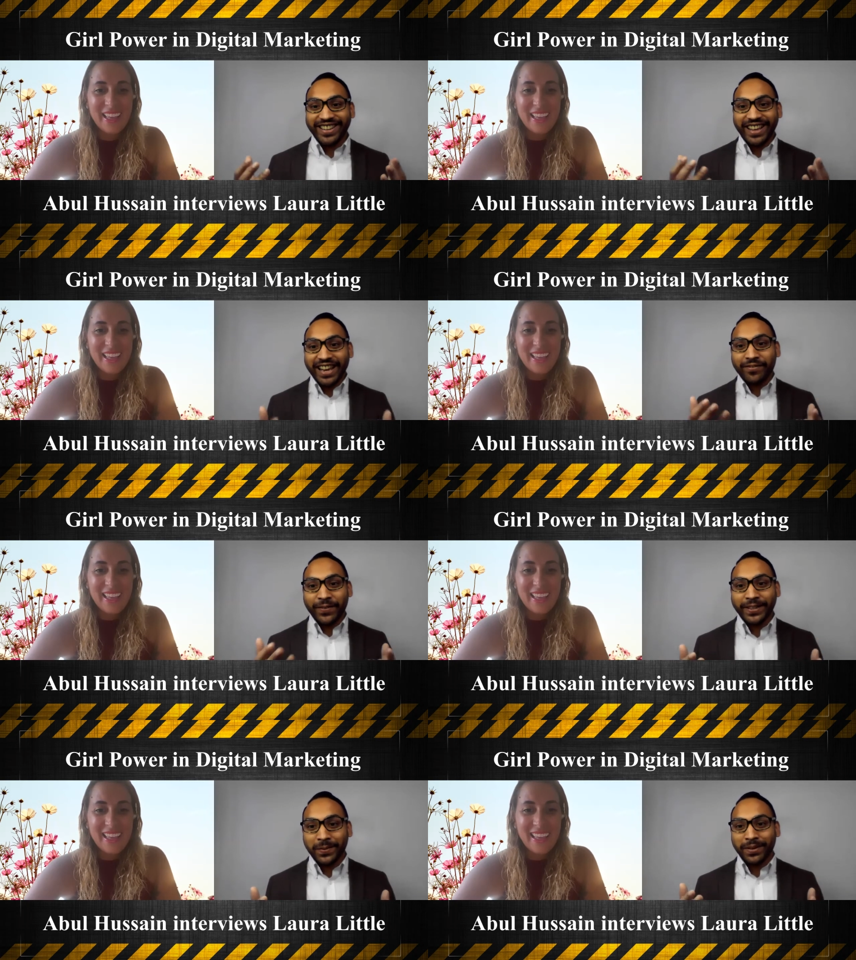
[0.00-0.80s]
Speaker 1: in an
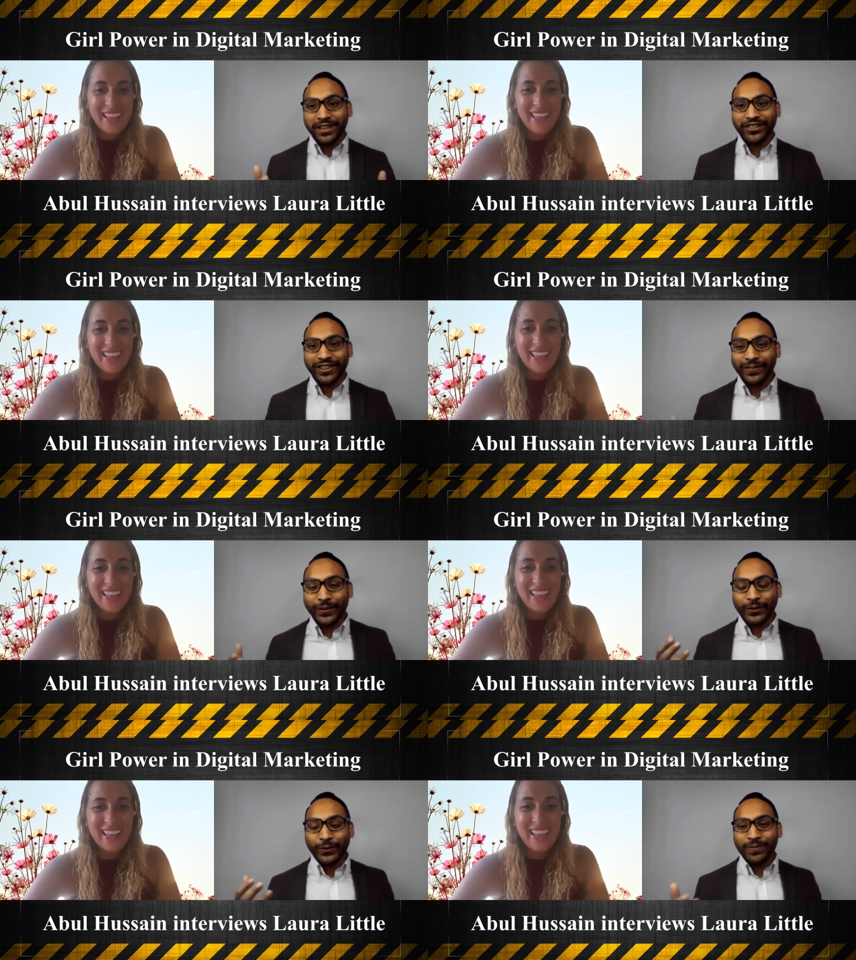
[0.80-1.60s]
elevator pitch? If
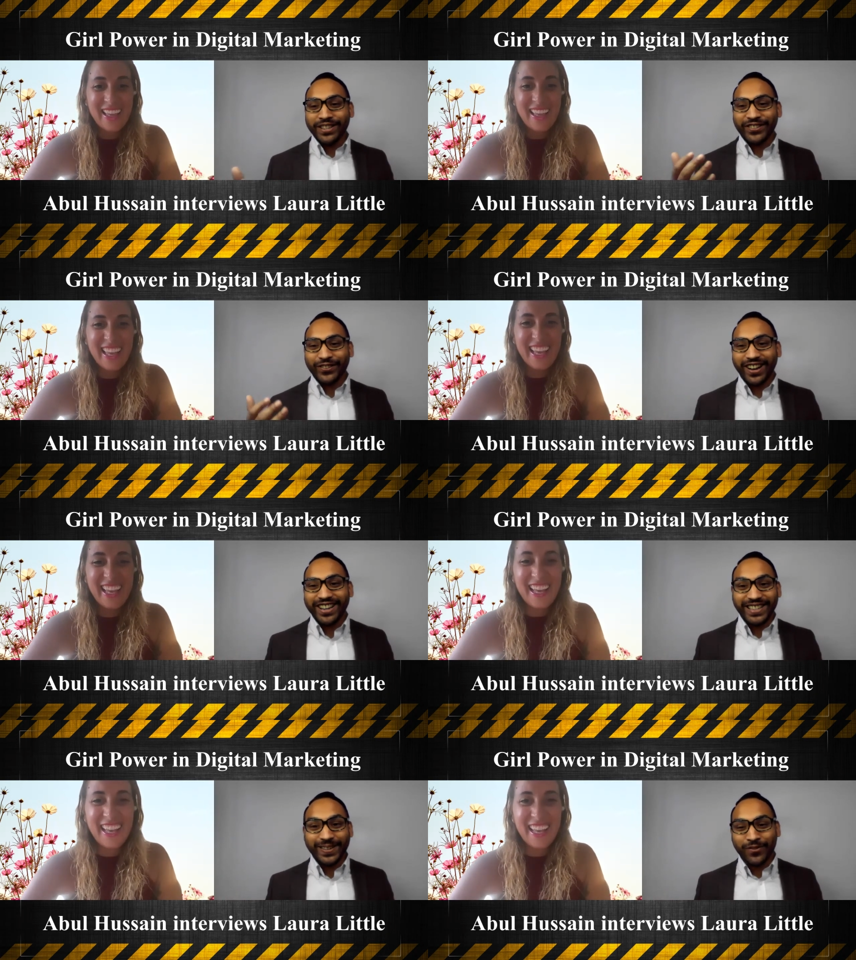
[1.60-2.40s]
you were to meet your
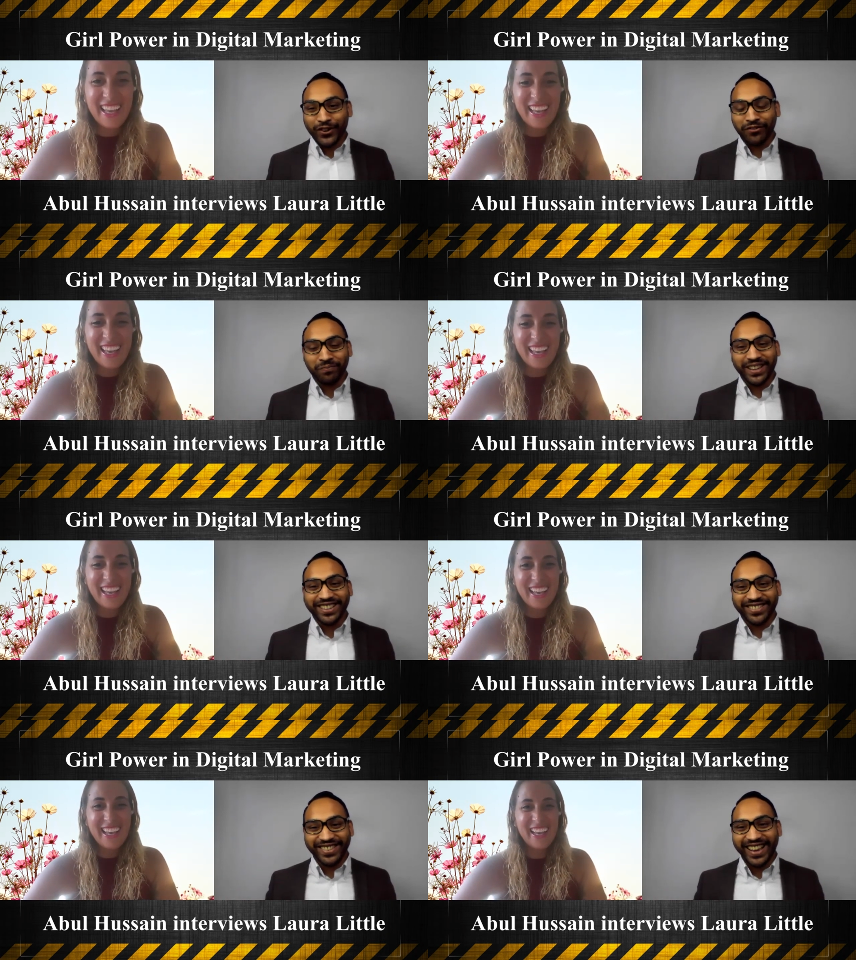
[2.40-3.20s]
ideal
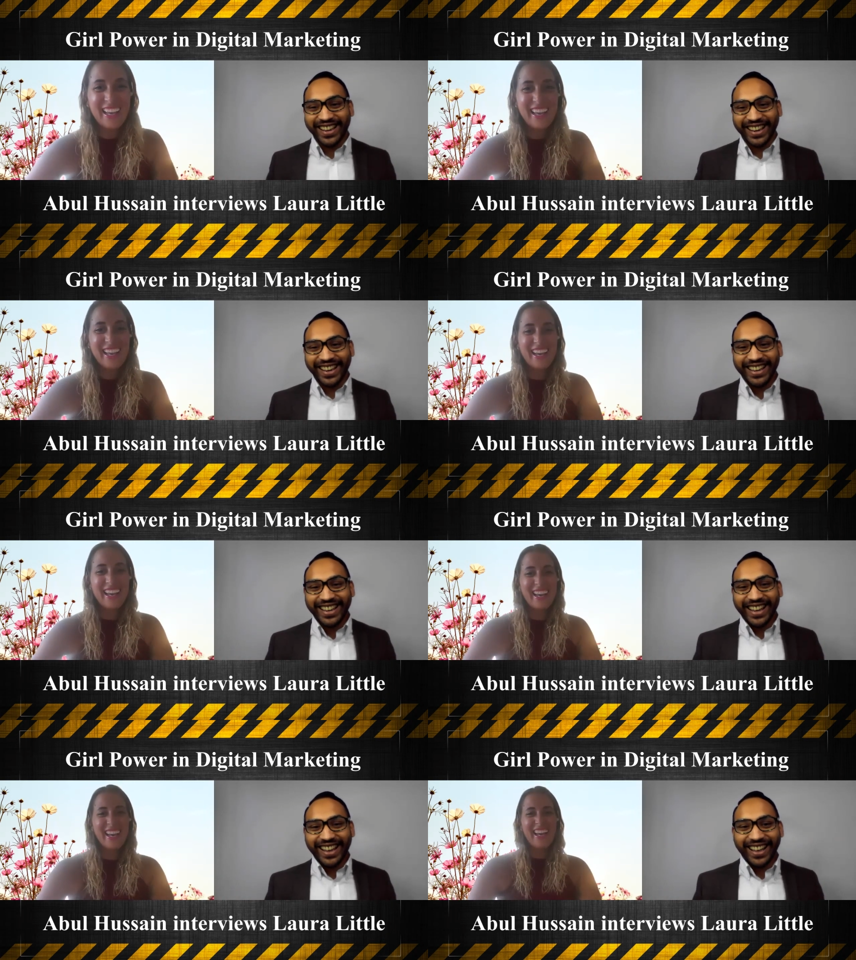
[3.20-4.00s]
prospect today,
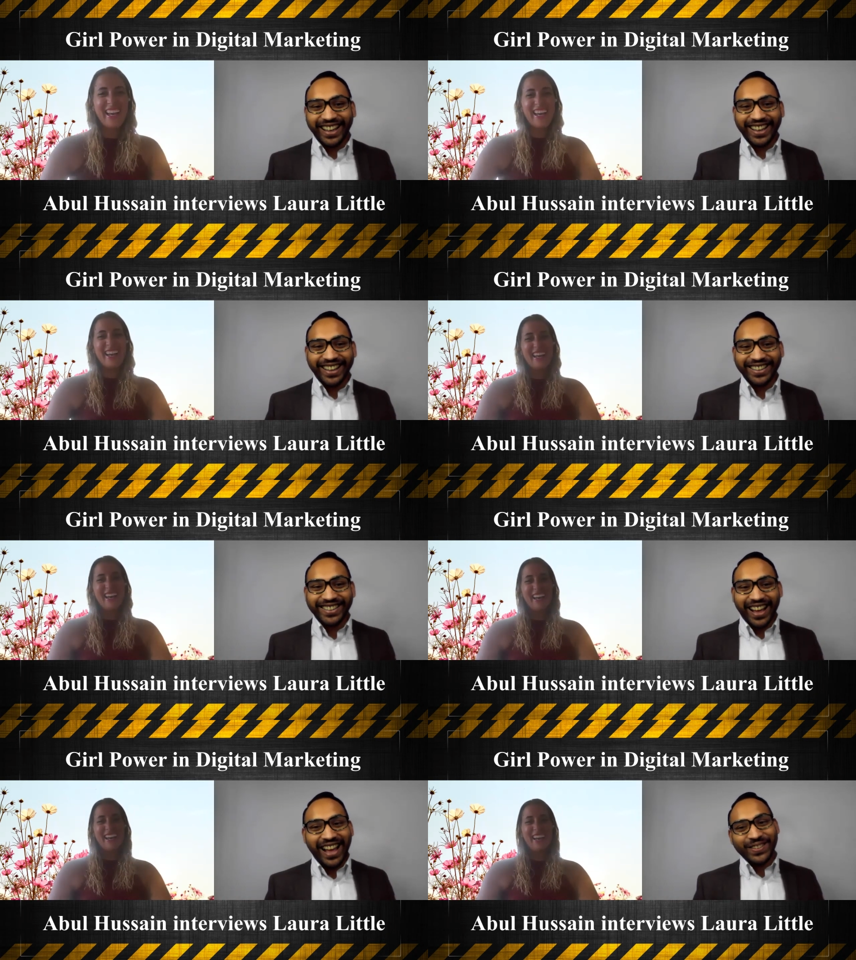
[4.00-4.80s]
uh, you
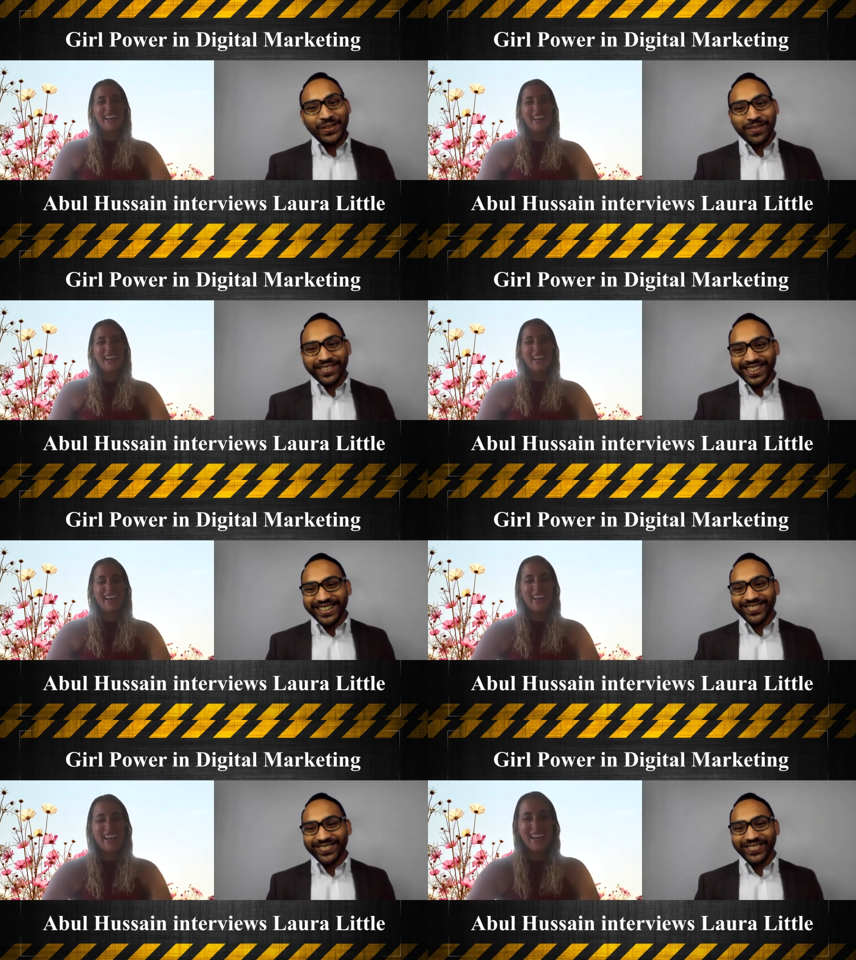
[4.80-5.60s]
know, how do you
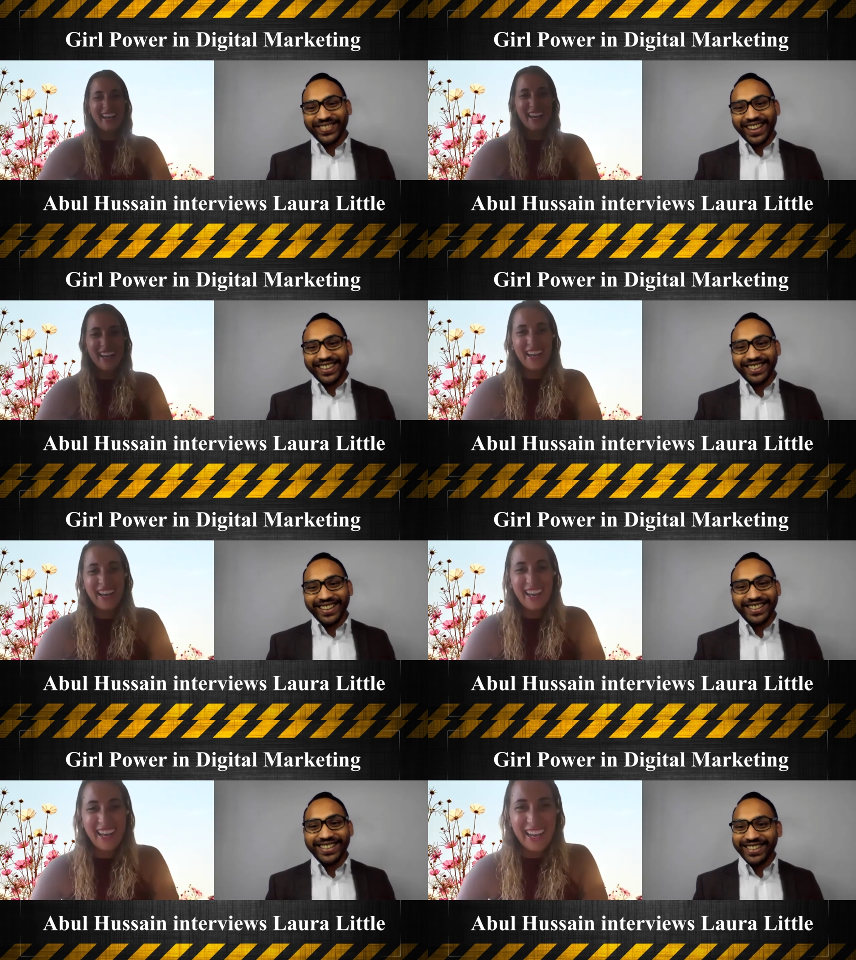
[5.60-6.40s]
present all of that
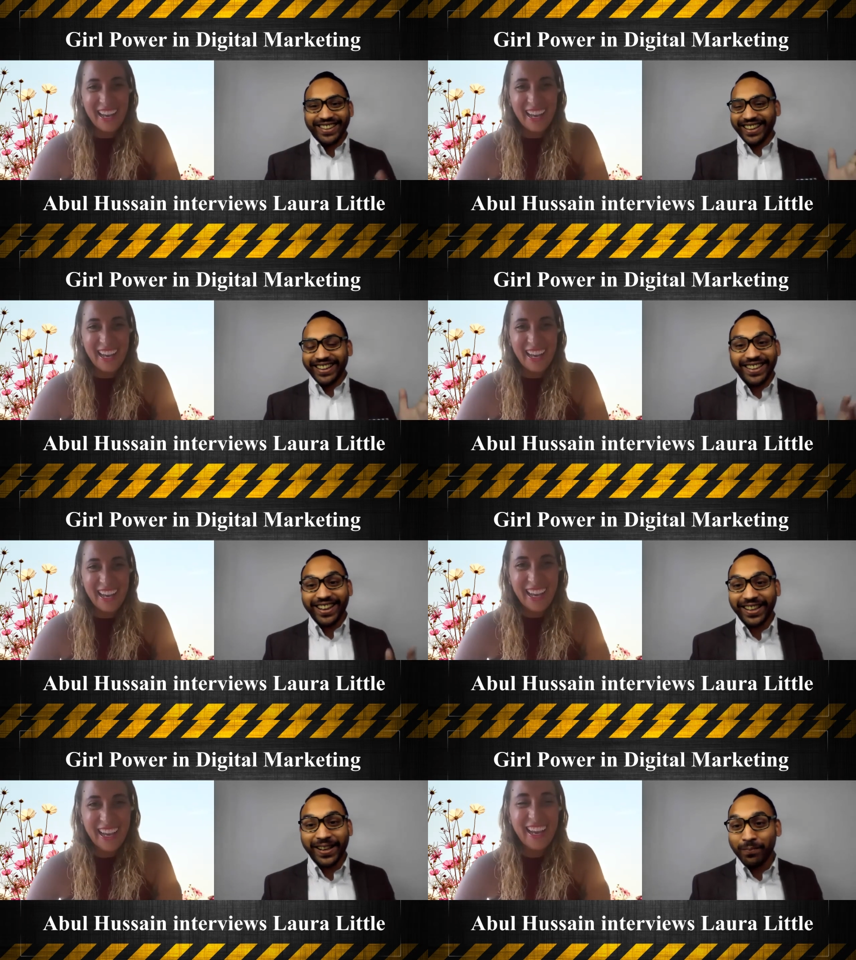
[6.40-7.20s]
in in
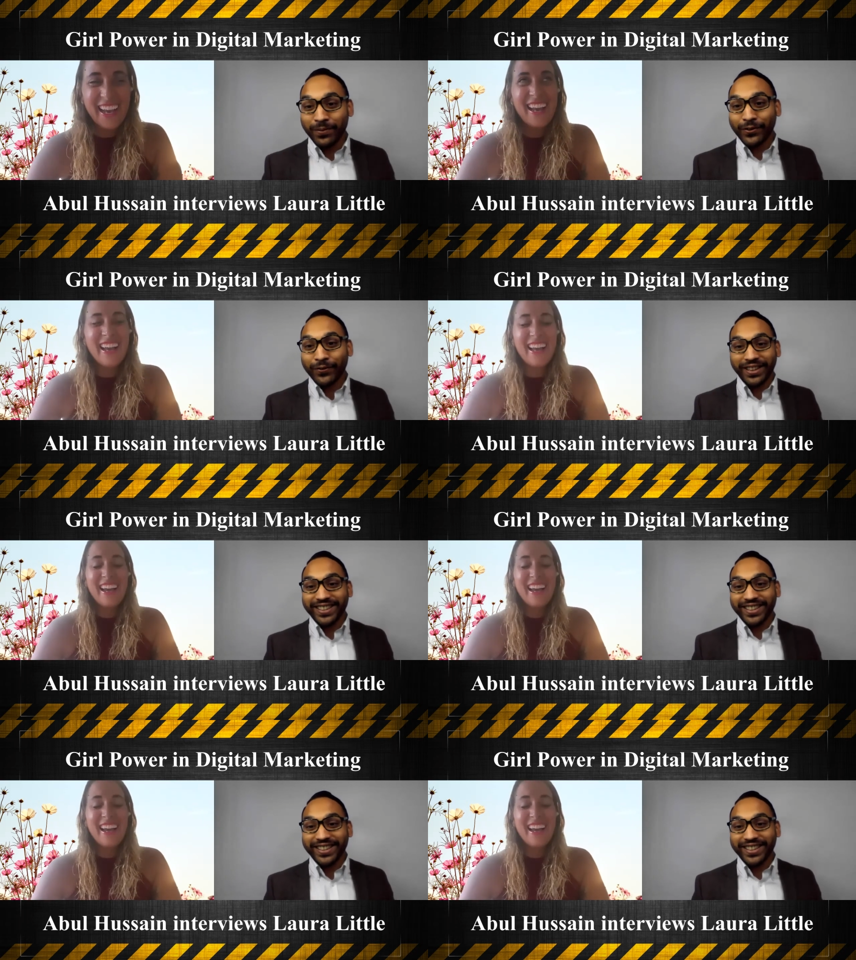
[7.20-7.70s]
like a couple of